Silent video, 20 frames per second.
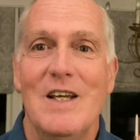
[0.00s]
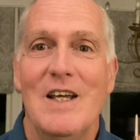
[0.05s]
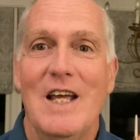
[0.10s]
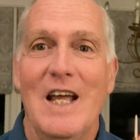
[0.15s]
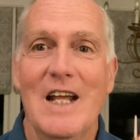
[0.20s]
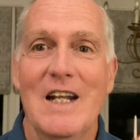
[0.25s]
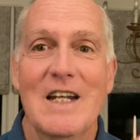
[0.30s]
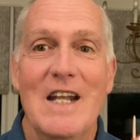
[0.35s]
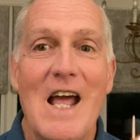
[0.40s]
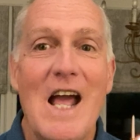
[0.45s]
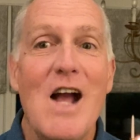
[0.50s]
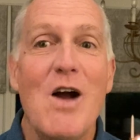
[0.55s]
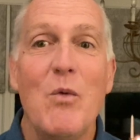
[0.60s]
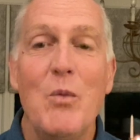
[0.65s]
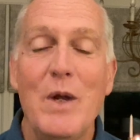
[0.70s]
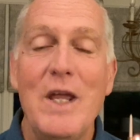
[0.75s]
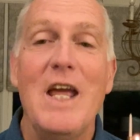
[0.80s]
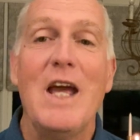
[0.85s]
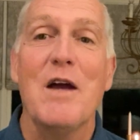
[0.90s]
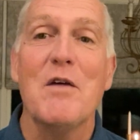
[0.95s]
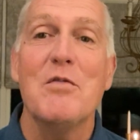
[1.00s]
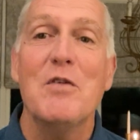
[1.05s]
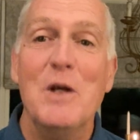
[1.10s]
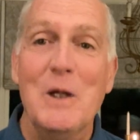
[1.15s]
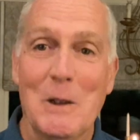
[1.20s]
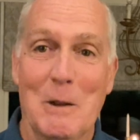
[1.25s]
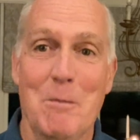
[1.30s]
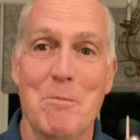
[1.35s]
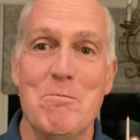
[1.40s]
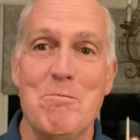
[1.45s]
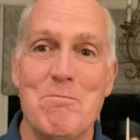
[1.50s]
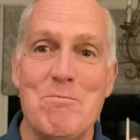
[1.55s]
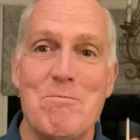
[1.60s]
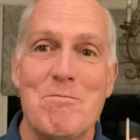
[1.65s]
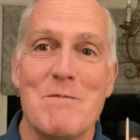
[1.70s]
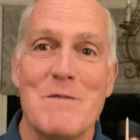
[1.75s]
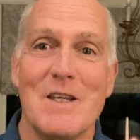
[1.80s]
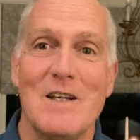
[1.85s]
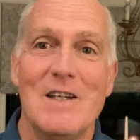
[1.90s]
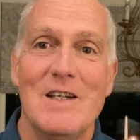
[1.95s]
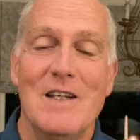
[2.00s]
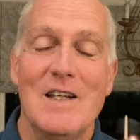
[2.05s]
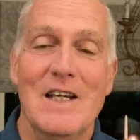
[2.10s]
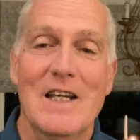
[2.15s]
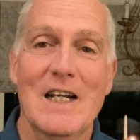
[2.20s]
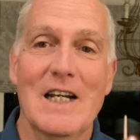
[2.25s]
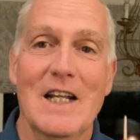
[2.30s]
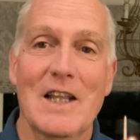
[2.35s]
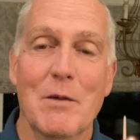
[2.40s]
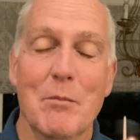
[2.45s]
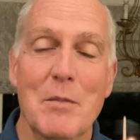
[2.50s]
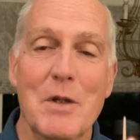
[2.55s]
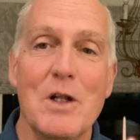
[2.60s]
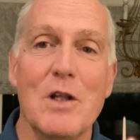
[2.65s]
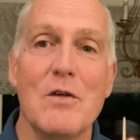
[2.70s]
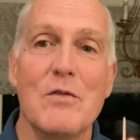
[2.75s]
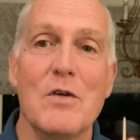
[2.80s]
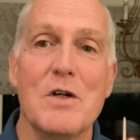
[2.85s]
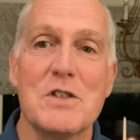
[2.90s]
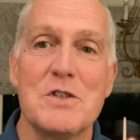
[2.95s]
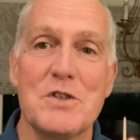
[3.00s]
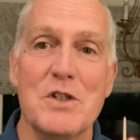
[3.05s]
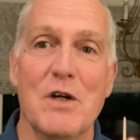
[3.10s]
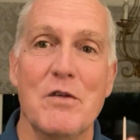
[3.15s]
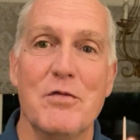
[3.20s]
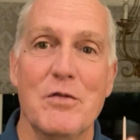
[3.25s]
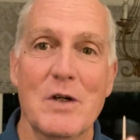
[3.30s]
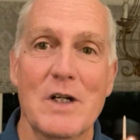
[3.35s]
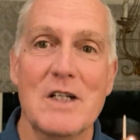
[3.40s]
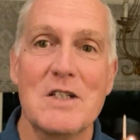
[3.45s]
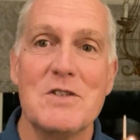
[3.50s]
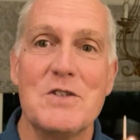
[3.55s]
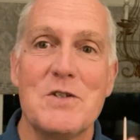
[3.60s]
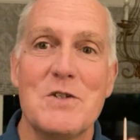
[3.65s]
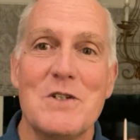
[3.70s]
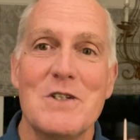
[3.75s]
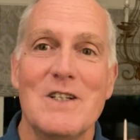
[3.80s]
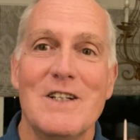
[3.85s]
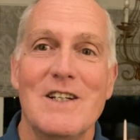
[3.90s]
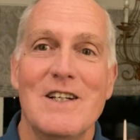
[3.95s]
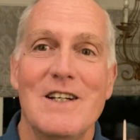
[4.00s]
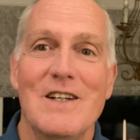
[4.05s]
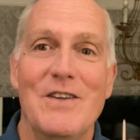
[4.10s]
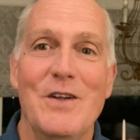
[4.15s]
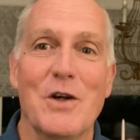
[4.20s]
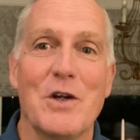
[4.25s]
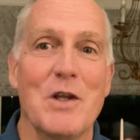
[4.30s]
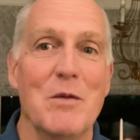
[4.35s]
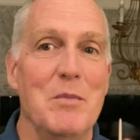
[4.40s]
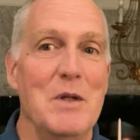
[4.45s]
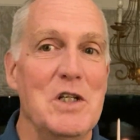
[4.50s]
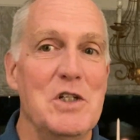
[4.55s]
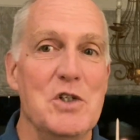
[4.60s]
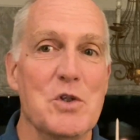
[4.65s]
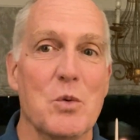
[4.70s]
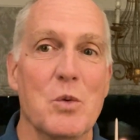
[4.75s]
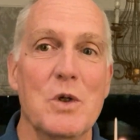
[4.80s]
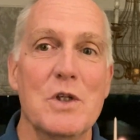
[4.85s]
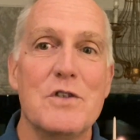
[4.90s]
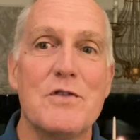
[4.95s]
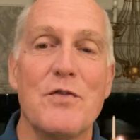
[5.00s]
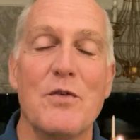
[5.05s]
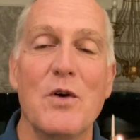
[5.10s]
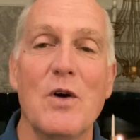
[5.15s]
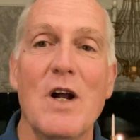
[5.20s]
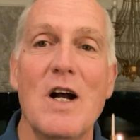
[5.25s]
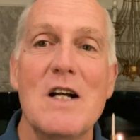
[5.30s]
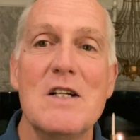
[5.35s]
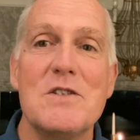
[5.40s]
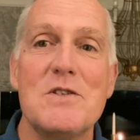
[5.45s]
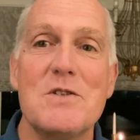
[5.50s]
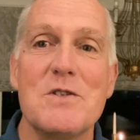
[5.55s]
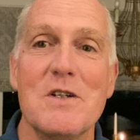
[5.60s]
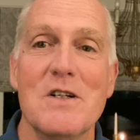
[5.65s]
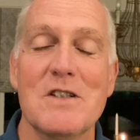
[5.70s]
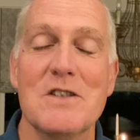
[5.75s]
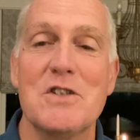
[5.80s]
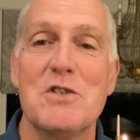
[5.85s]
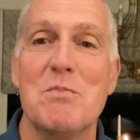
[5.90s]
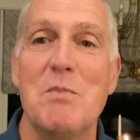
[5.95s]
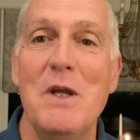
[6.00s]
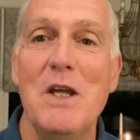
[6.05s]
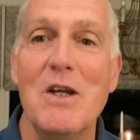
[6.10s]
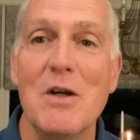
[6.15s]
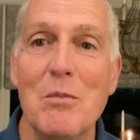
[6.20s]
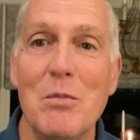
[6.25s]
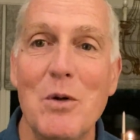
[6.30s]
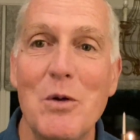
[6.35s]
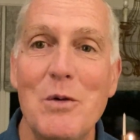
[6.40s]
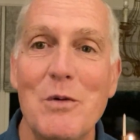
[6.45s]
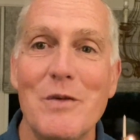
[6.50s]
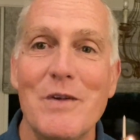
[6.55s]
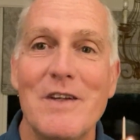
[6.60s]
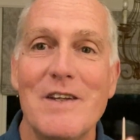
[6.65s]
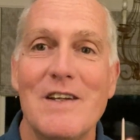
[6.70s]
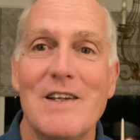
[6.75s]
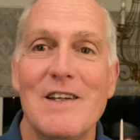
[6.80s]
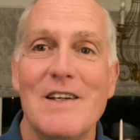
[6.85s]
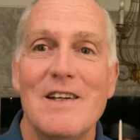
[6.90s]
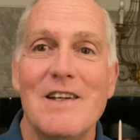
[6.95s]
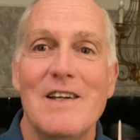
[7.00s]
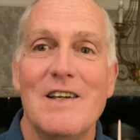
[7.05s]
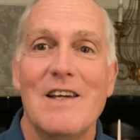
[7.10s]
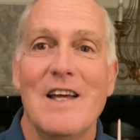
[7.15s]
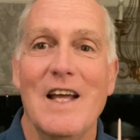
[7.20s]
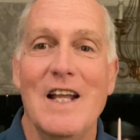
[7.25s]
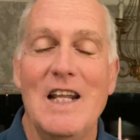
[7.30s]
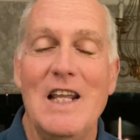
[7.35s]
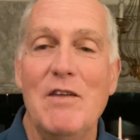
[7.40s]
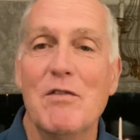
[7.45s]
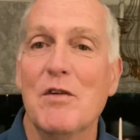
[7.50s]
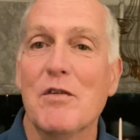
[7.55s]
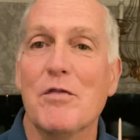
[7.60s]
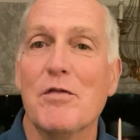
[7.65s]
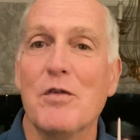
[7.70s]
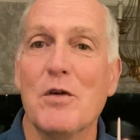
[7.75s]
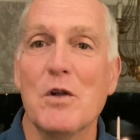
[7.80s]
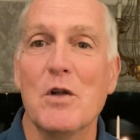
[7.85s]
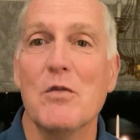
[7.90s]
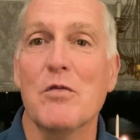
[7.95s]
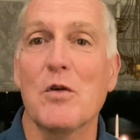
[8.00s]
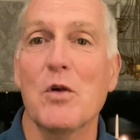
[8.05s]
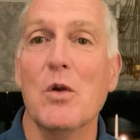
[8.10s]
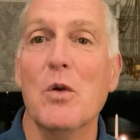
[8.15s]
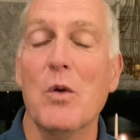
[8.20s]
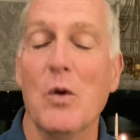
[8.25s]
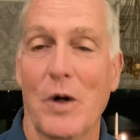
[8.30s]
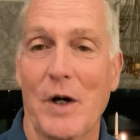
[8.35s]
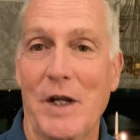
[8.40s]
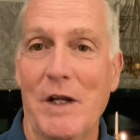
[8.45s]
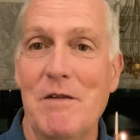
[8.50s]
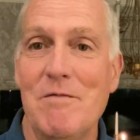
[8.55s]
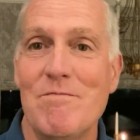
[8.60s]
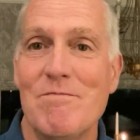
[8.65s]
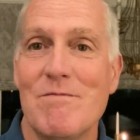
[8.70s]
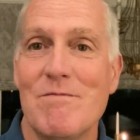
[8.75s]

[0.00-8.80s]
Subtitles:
And now we have him. And in the middle of our sufferings, there can be joys for us unspeakable and even full of glory,